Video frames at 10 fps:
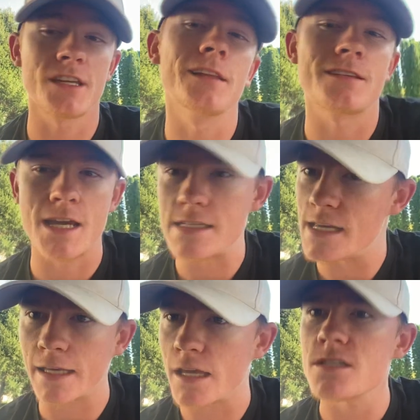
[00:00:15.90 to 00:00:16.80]
signs,
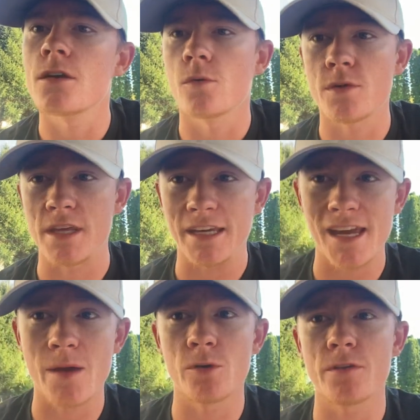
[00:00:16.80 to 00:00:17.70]
with a
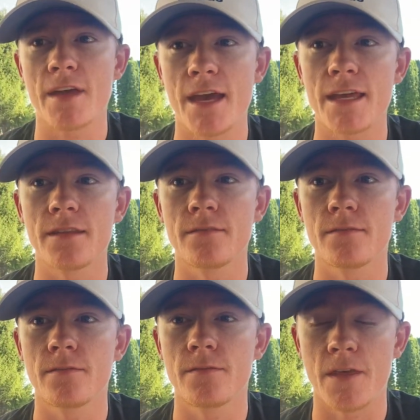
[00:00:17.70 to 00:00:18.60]
camera
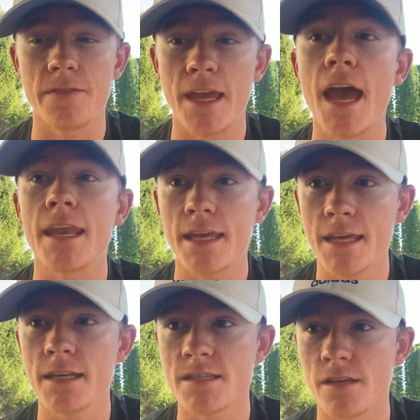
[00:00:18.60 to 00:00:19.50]
that they had
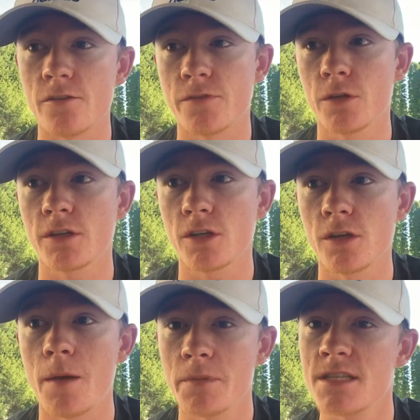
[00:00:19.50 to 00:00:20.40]
hid in center field and could
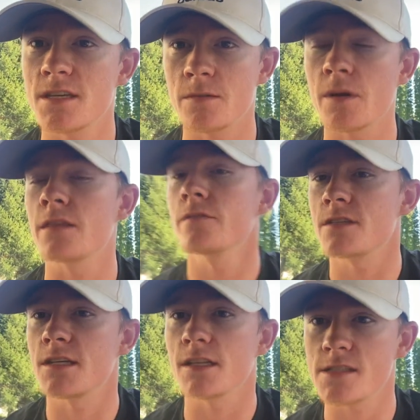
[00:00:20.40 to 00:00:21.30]
not be seen by the
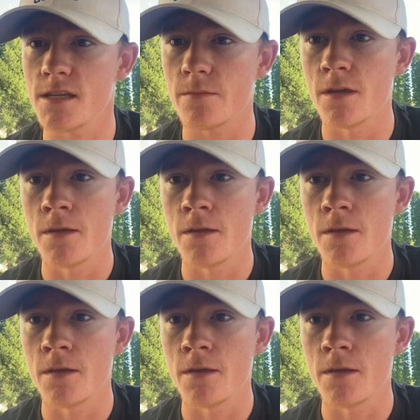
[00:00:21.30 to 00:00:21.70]
visiting team.